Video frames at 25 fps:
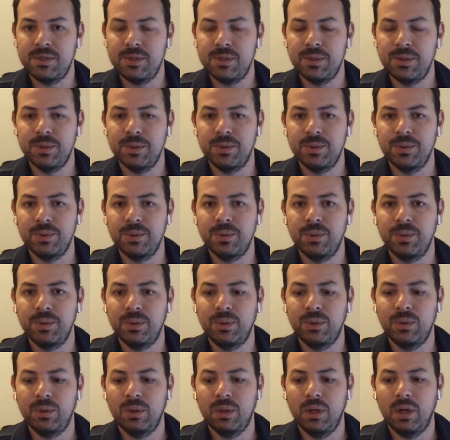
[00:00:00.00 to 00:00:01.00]

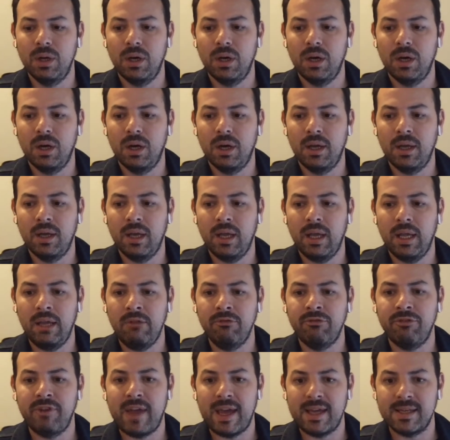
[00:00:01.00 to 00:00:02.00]
to
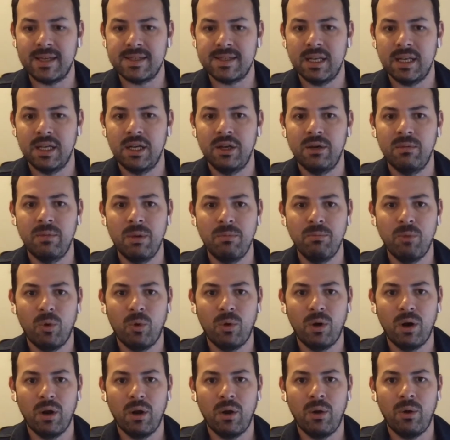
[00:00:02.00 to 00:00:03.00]
invest a little bit
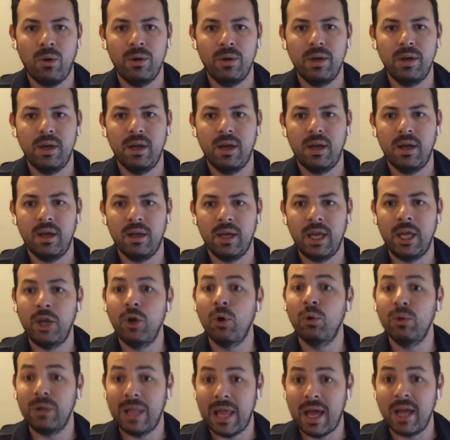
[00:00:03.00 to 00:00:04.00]
more on an
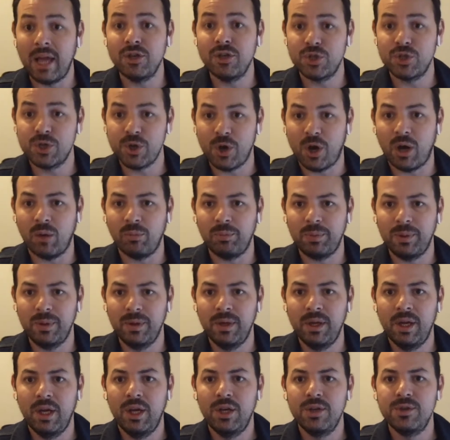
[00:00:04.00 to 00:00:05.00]
online shop.
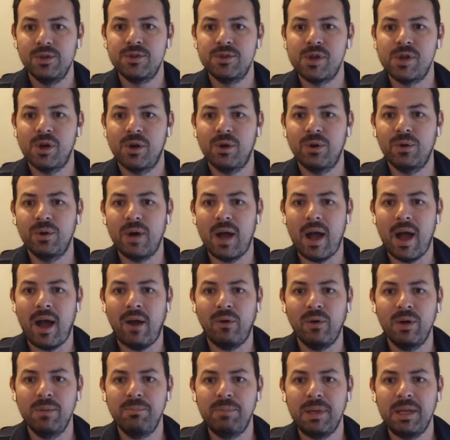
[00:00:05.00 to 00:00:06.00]
So
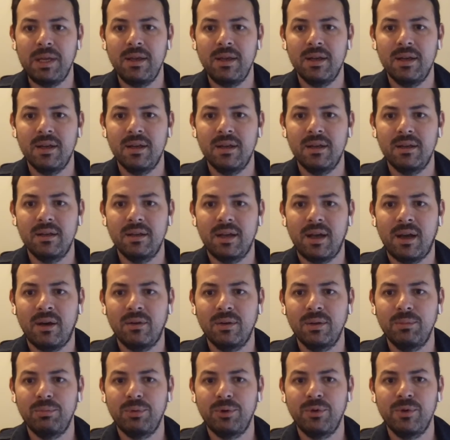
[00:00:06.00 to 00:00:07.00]
our
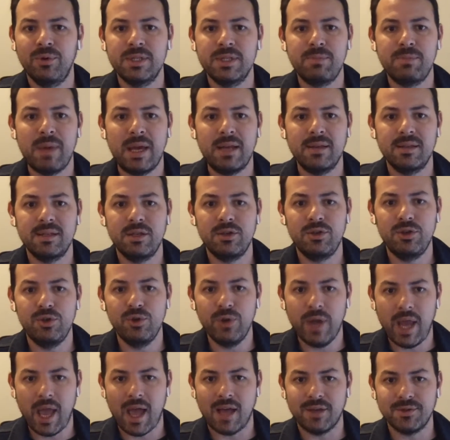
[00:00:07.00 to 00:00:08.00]
brew is based in
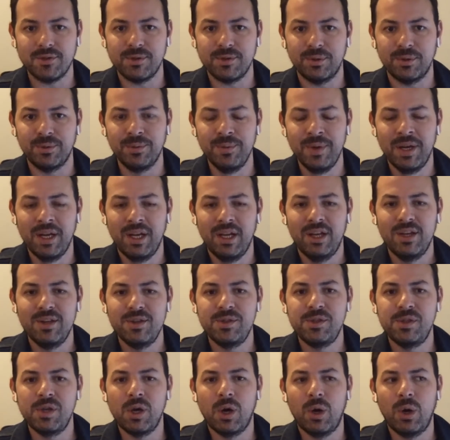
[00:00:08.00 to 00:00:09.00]
Newcastle.
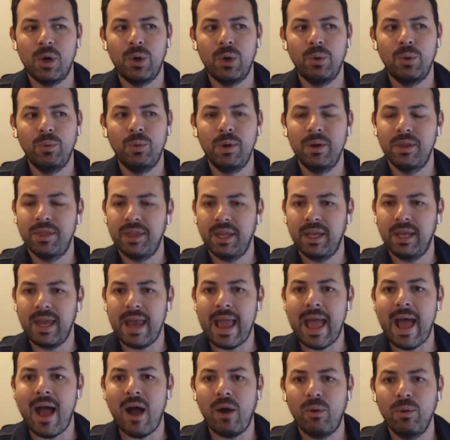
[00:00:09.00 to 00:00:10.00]
So we're thinking,
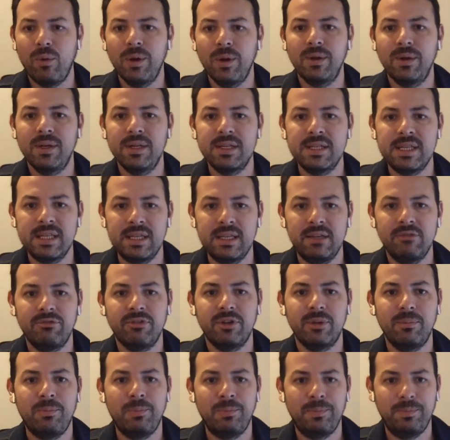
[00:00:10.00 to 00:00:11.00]
how we're going to
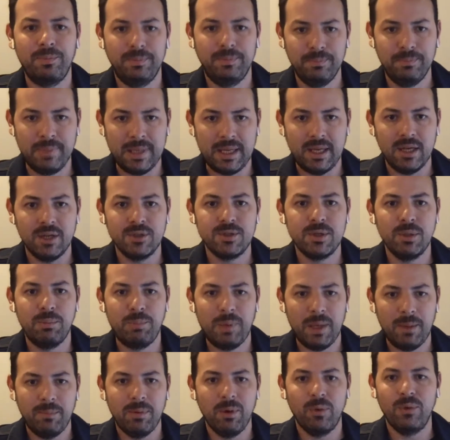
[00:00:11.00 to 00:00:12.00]
deliver beer to
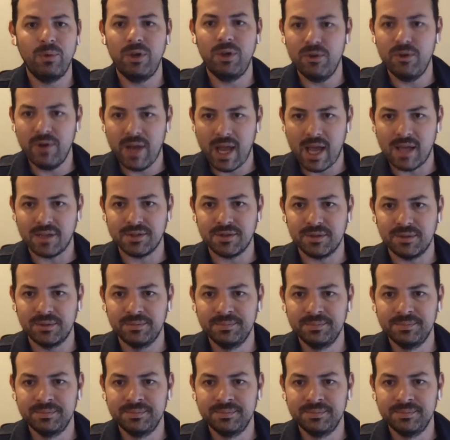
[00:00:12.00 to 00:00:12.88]
people in Newcastle,